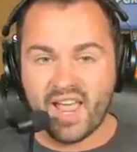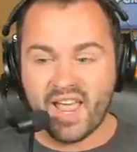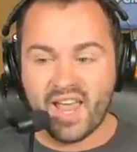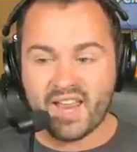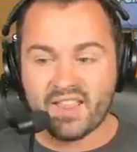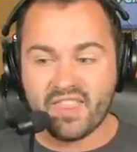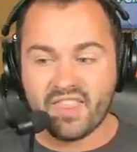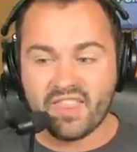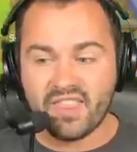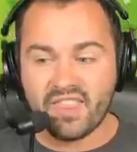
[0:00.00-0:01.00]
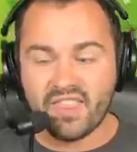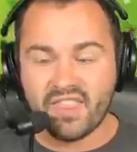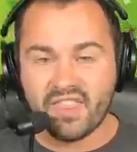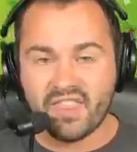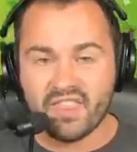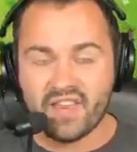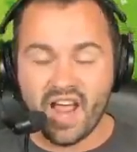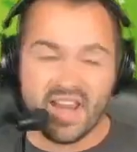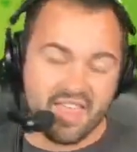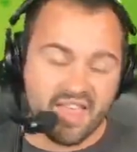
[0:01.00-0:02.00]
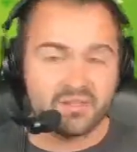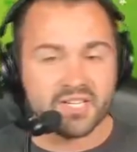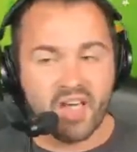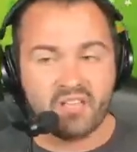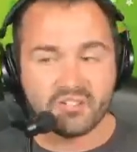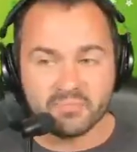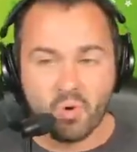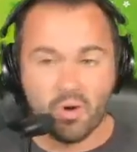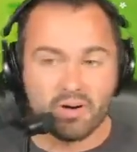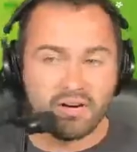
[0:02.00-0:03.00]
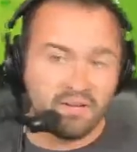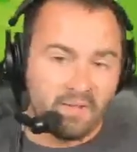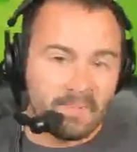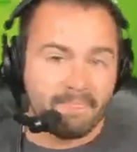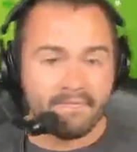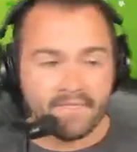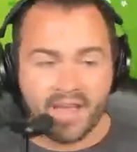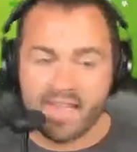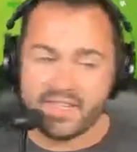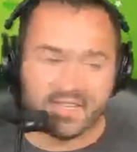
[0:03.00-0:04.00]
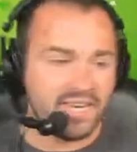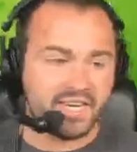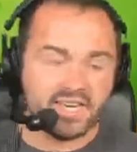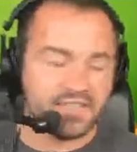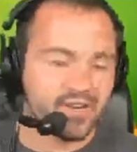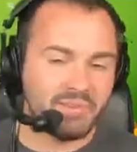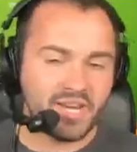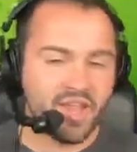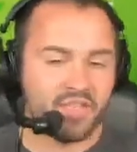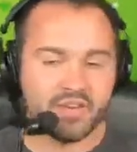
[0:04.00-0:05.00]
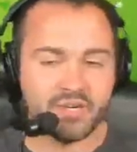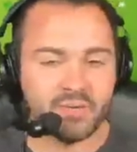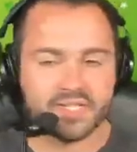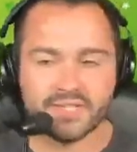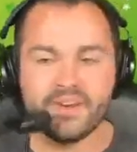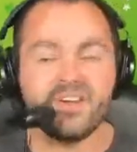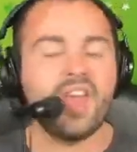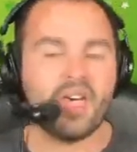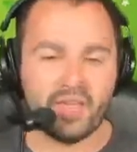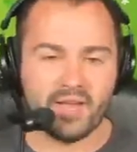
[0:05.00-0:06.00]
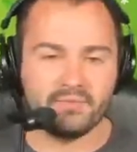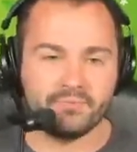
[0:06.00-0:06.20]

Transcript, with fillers: $9,000 more. I think DDT's going to be nothing to us. Nothing.